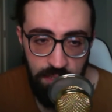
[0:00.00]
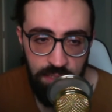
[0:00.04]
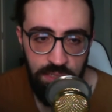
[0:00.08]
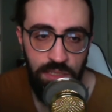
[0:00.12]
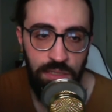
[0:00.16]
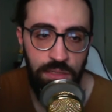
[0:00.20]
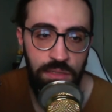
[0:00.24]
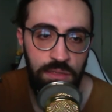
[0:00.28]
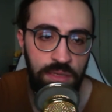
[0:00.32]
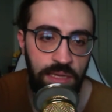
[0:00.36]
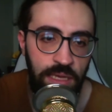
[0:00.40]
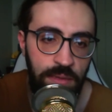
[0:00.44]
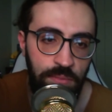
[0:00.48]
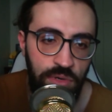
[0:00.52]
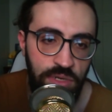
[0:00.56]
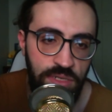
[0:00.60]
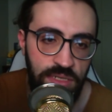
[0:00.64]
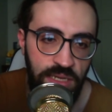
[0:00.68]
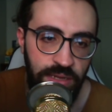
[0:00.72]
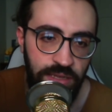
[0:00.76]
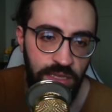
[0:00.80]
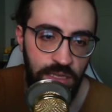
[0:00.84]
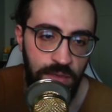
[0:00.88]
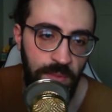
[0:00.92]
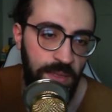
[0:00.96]
So you'll get more
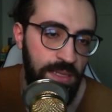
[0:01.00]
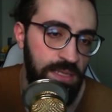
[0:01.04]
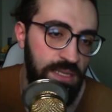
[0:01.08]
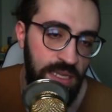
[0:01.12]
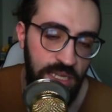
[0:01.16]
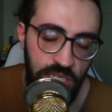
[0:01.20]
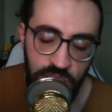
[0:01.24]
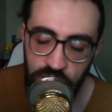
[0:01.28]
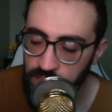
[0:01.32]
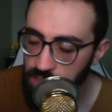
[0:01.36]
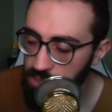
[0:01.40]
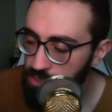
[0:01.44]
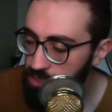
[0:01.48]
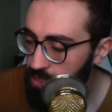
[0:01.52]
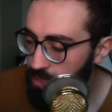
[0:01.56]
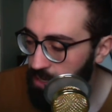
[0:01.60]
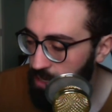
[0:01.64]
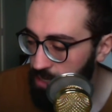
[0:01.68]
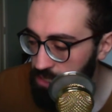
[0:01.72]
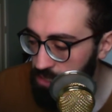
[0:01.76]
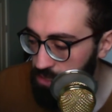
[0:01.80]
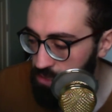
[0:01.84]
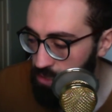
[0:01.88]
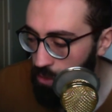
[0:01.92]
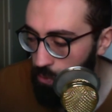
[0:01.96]
documentation. Like I
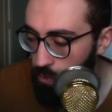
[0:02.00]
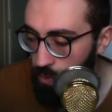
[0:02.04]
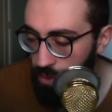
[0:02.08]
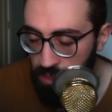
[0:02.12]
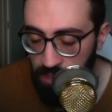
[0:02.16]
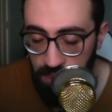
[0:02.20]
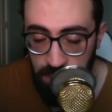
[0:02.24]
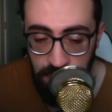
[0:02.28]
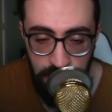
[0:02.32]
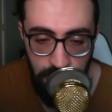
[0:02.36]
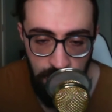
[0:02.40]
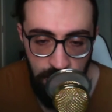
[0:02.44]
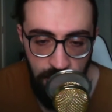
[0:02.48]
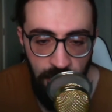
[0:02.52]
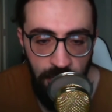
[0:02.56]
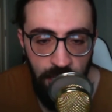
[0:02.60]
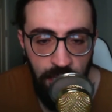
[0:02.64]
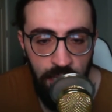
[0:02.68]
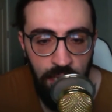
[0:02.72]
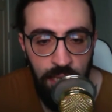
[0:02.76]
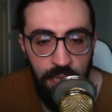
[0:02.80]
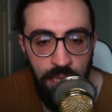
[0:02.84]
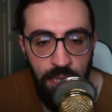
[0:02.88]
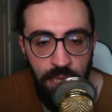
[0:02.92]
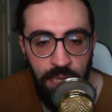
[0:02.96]
just did one yesterday,
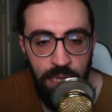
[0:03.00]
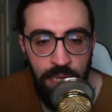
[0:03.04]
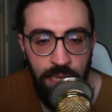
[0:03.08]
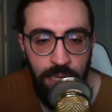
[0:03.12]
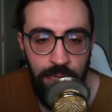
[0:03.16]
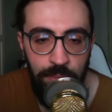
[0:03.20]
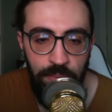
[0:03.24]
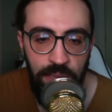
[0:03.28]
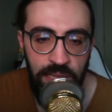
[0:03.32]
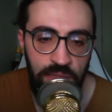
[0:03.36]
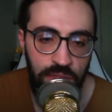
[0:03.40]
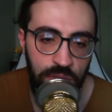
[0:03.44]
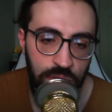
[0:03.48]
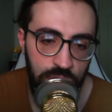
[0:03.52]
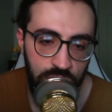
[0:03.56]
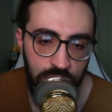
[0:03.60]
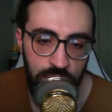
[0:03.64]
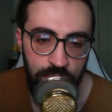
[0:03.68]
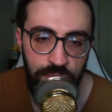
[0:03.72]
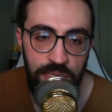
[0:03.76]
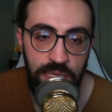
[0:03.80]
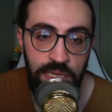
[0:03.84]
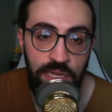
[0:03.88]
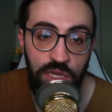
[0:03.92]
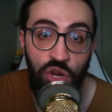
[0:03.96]
um, and those will
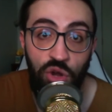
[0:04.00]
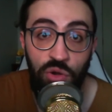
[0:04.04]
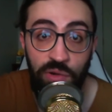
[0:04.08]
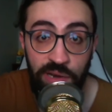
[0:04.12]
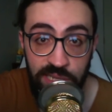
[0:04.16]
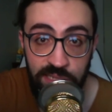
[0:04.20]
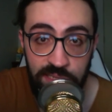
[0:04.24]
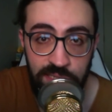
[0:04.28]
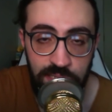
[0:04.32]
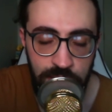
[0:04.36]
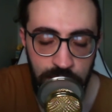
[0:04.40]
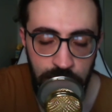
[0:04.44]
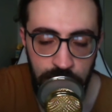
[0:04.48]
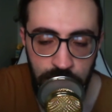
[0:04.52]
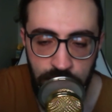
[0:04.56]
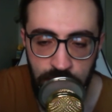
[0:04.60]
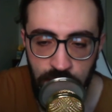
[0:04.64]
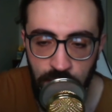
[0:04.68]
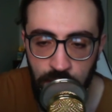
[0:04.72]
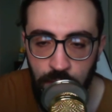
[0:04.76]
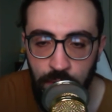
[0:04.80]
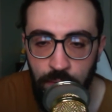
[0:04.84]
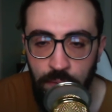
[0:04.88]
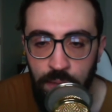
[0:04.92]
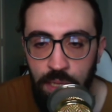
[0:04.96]
be current.
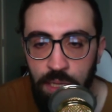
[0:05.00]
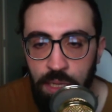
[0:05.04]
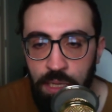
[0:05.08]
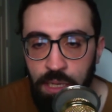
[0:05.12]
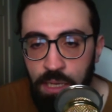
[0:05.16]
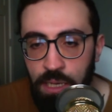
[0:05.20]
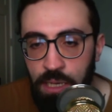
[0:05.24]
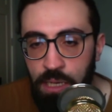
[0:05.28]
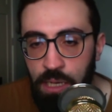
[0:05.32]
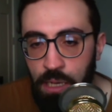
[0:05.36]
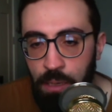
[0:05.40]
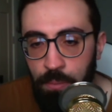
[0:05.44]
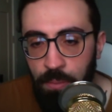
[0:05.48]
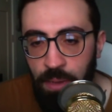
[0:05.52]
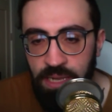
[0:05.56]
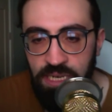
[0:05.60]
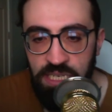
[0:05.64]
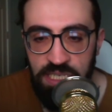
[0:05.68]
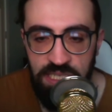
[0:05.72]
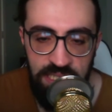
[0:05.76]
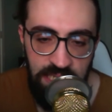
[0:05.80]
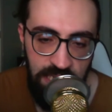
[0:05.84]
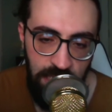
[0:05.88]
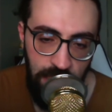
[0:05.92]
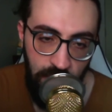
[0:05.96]
So um, I
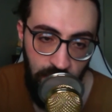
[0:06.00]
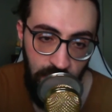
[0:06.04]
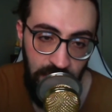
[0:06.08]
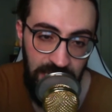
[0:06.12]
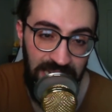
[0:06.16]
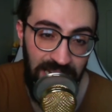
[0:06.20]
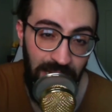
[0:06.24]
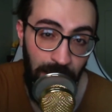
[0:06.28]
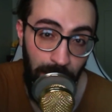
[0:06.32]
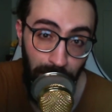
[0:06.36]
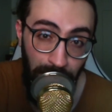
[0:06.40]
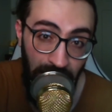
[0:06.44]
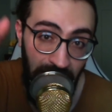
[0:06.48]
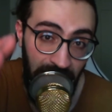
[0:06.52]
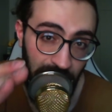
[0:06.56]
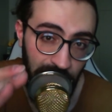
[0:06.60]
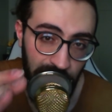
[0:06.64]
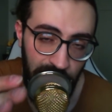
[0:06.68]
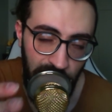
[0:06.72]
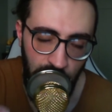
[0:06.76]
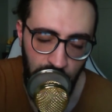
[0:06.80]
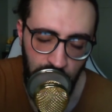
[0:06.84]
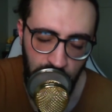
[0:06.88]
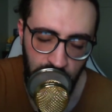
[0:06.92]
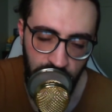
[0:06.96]
just need created a
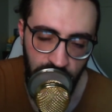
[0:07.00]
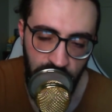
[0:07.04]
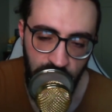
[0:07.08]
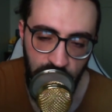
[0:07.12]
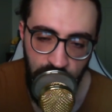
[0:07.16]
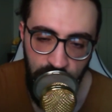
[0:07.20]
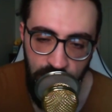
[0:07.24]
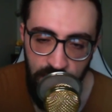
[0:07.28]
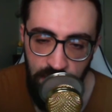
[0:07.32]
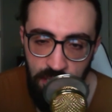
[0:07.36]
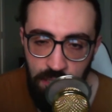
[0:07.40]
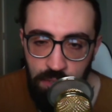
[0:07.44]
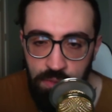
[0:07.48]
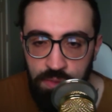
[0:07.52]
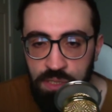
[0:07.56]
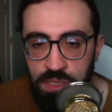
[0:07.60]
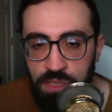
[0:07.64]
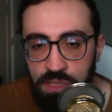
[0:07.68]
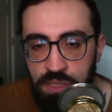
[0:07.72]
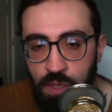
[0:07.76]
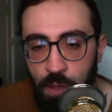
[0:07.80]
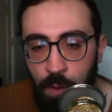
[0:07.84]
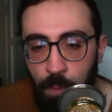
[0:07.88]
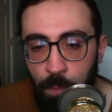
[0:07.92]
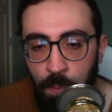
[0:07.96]
backlog of the videos.
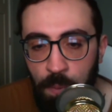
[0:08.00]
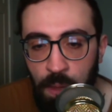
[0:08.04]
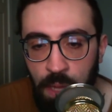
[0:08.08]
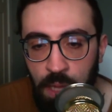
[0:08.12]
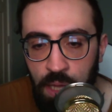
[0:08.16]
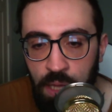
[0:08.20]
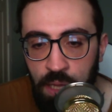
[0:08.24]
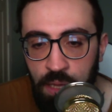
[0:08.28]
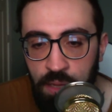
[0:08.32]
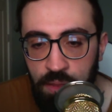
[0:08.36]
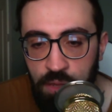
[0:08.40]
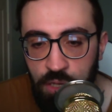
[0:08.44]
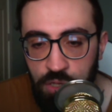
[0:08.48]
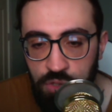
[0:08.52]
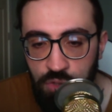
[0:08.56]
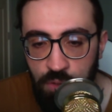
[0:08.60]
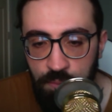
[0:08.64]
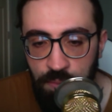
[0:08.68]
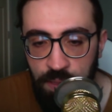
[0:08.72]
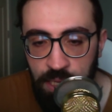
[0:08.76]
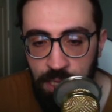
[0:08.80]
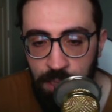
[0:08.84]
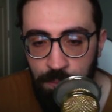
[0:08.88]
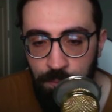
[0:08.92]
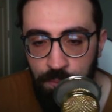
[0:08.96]
So those will
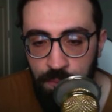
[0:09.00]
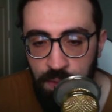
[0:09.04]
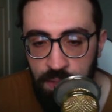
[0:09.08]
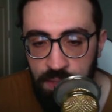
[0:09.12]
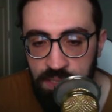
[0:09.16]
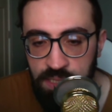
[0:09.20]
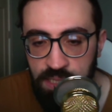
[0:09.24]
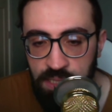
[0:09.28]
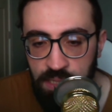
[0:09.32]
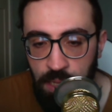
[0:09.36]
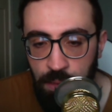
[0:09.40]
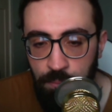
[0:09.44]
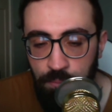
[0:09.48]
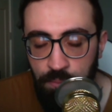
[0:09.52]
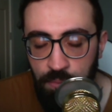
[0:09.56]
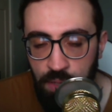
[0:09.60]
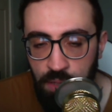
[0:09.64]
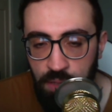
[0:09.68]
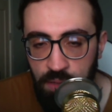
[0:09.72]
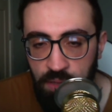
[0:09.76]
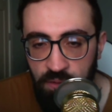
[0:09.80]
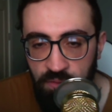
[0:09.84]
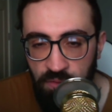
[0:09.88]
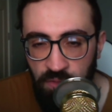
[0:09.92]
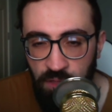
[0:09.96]
be up. You'll see them.
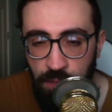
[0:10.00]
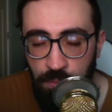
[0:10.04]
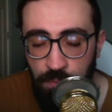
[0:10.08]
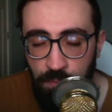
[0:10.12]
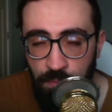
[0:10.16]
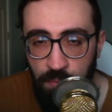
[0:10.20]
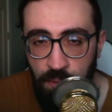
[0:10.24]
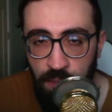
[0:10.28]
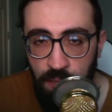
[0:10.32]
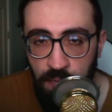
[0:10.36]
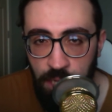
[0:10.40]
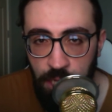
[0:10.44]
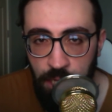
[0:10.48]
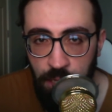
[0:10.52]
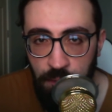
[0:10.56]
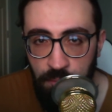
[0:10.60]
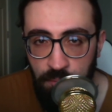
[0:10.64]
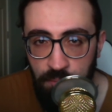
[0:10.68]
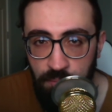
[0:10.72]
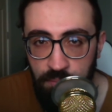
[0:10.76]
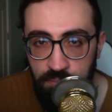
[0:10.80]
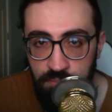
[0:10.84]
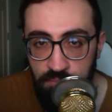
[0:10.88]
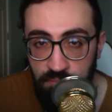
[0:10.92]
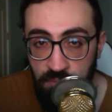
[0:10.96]
You'll love them.
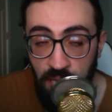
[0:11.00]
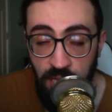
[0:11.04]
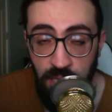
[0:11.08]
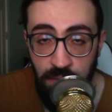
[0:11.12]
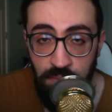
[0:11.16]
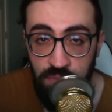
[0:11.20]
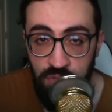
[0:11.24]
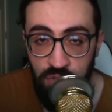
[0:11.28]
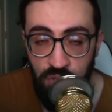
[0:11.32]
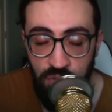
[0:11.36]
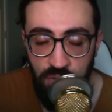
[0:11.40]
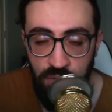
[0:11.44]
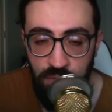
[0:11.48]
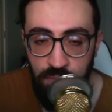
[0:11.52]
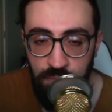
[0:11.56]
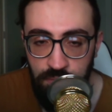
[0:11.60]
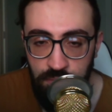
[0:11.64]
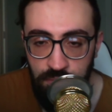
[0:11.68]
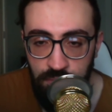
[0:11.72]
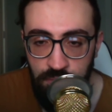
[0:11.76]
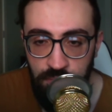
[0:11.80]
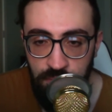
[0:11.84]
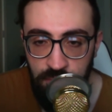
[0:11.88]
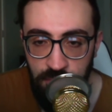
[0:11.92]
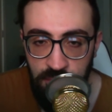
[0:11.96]
Um, yeah. So
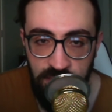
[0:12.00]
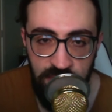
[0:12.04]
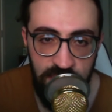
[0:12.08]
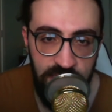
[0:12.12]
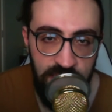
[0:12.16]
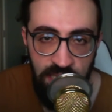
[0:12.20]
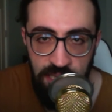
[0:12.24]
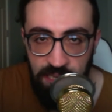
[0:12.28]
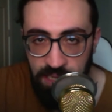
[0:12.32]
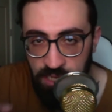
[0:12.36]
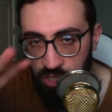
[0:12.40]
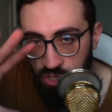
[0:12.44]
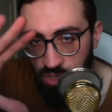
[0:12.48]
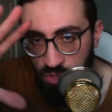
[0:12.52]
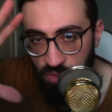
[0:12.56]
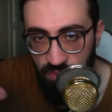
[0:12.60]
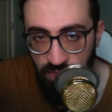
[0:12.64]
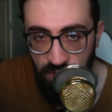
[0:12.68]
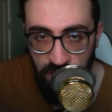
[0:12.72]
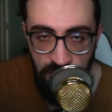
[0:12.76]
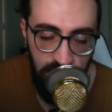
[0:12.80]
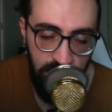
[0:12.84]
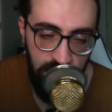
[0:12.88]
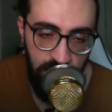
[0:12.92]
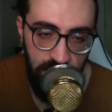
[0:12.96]
this is the intro
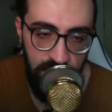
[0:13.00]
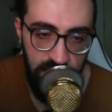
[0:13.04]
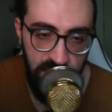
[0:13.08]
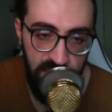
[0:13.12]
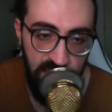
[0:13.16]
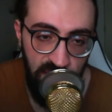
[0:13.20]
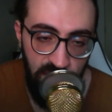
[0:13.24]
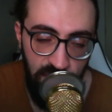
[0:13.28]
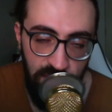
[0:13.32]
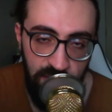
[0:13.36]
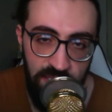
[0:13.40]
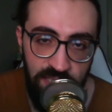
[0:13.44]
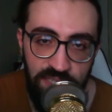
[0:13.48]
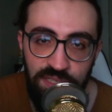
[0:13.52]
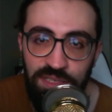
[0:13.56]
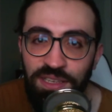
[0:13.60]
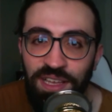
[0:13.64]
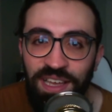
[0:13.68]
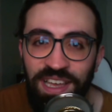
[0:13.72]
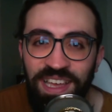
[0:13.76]
video to the series.